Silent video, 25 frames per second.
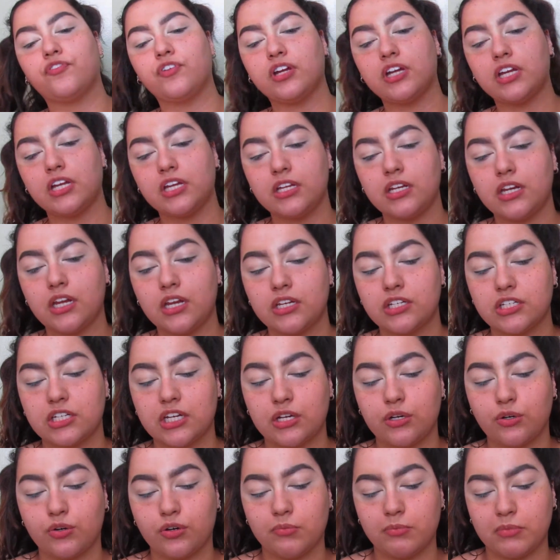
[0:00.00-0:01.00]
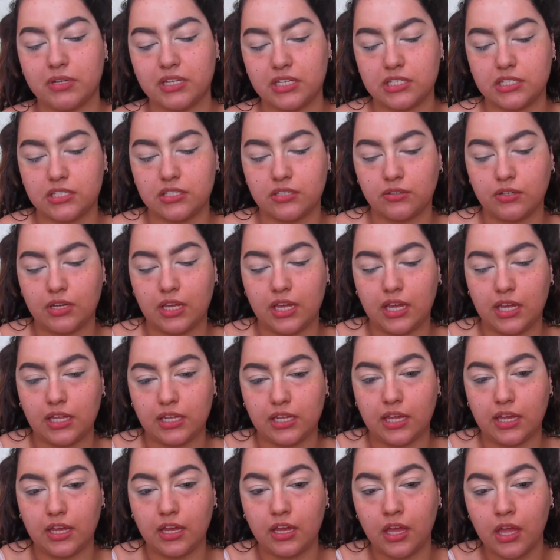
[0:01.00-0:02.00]
freaking ginormous. Okay,
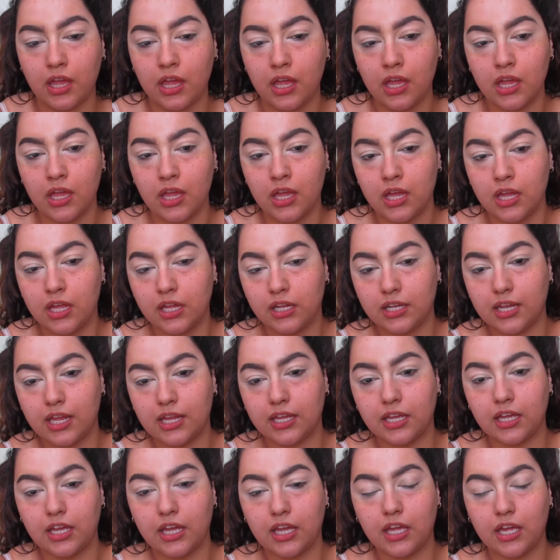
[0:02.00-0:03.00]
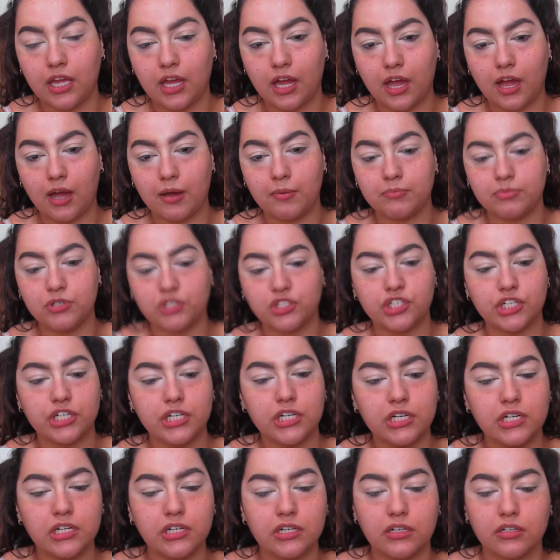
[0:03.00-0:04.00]
like I'm
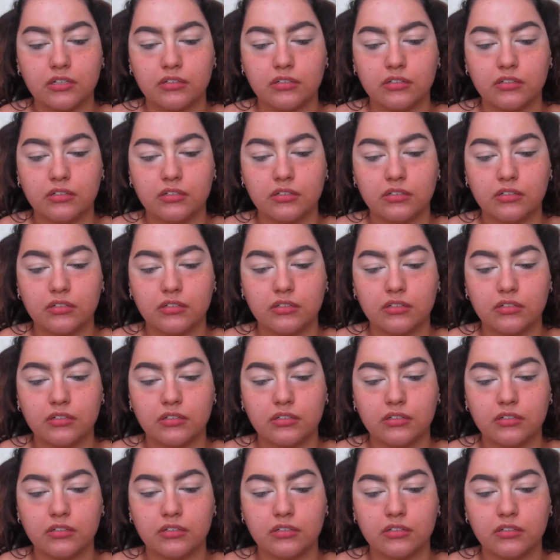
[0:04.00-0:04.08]
sure